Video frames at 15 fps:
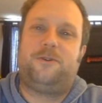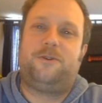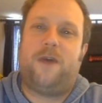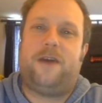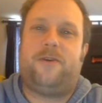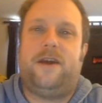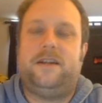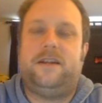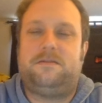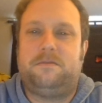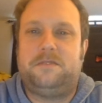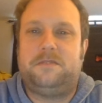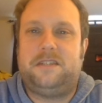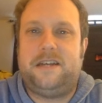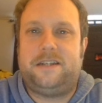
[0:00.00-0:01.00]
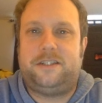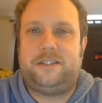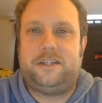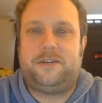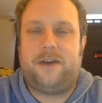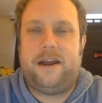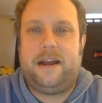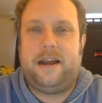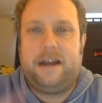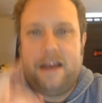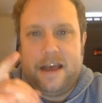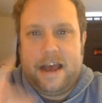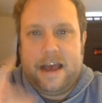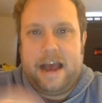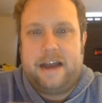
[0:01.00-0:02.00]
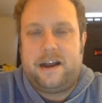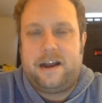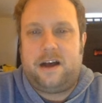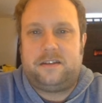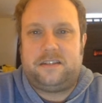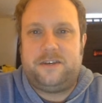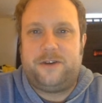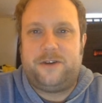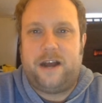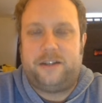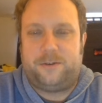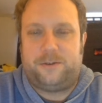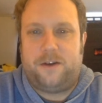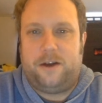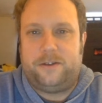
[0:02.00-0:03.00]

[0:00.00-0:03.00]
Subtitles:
great grades from CSG Grading, and I'll see you guys around.